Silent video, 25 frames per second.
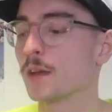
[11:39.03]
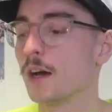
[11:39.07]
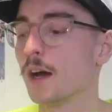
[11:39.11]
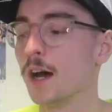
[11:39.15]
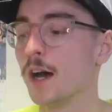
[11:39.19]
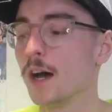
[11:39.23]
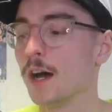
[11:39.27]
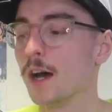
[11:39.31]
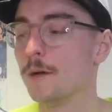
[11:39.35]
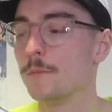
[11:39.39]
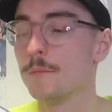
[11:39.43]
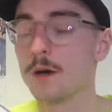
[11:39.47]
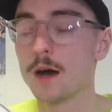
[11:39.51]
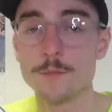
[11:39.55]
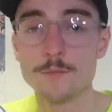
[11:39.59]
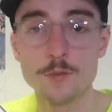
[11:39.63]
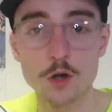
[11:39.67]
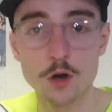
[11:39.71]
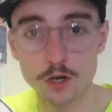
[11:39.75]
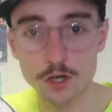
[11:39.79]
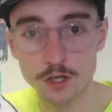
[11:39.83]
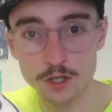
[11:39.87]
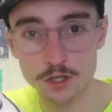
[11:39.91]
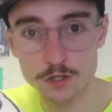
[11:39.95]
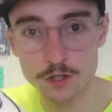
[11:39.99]
Um, I'm
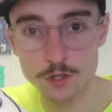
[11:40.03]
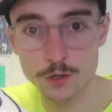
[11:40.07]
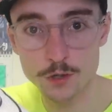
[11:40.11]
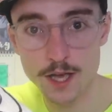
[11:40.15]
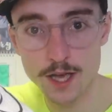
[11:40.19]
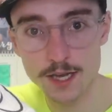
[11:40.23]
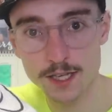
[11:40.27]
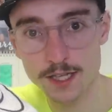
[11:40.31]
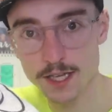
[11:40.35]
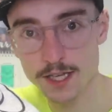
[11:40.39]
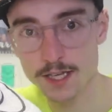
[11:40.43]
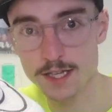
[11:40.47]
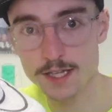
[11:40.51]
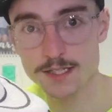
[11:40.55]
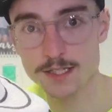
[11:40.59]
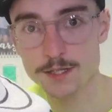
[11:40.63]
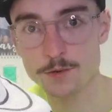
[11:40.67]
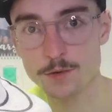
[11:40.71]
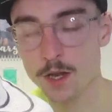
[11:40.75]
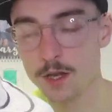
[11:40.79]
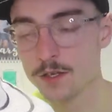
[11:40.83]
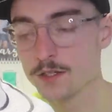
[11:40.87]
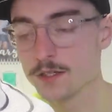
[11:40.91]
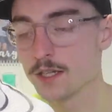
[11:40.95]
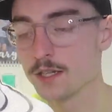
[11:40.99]
not going to do any easy
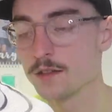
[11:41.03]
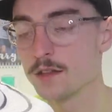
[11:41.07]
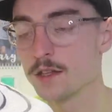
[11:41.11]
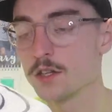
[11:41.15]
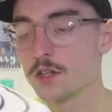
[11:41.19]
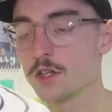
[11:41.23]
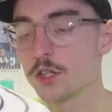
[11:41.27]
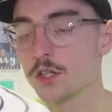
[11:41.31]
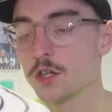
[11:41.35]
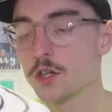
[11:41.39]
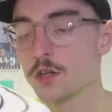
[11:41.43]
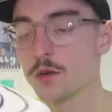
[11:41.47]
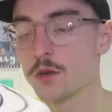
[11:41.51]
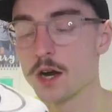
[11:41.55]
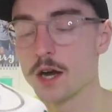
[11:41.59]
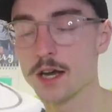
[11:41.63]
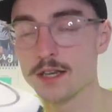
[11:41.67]
runs in this shoe.